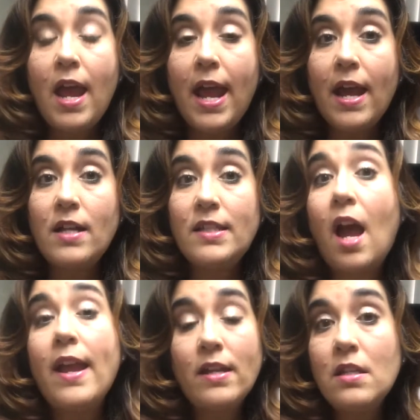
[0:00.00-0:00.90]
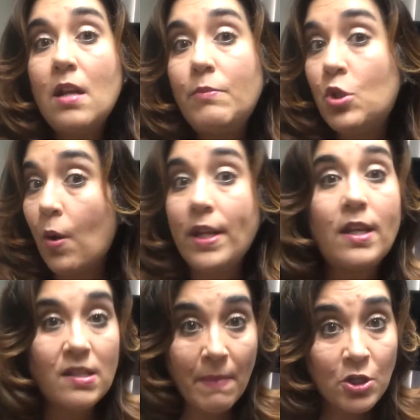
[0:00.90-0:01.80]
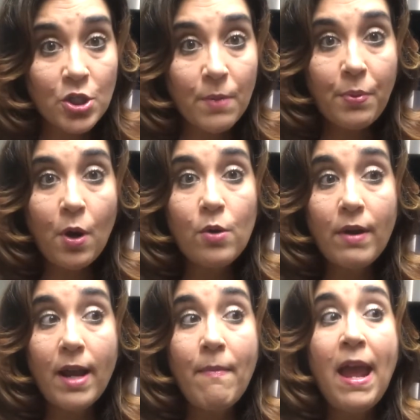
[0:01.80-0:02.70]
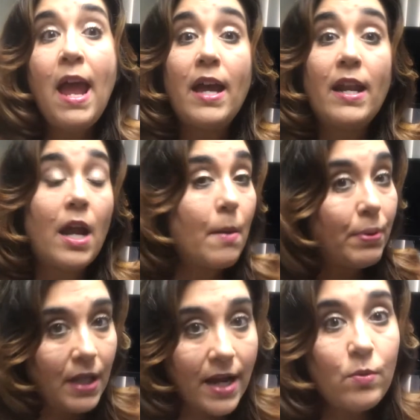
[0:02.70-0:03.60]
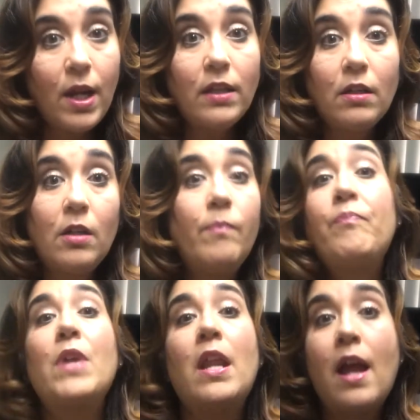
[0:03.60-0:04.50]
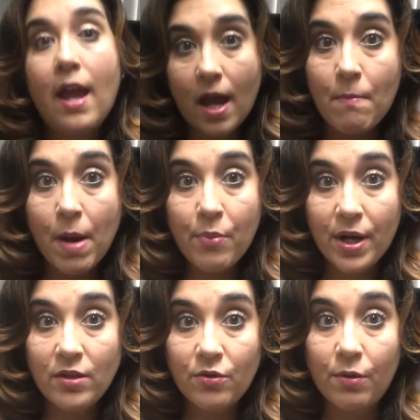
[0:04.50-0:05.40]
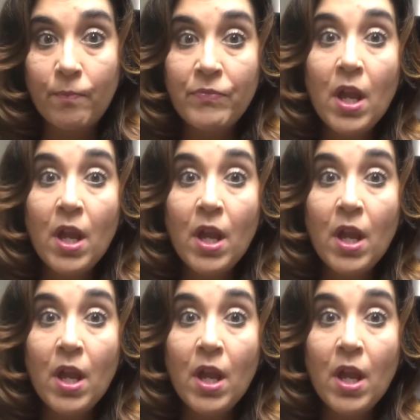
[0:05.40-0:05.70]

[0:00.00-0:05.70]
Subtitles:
And I ended up joining his mentorship program and I applied what I learned and I had my breakthrough.